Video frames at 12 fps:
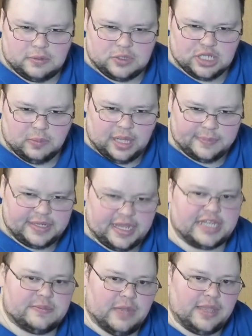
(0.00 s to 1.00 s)
Sublime
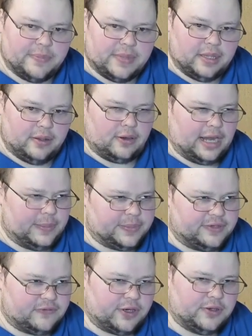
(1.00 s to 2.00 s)
Text might be another
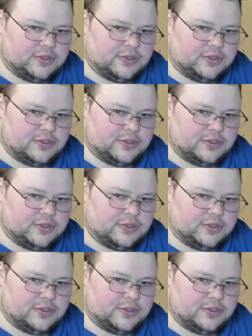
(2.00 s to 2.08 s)
option for you.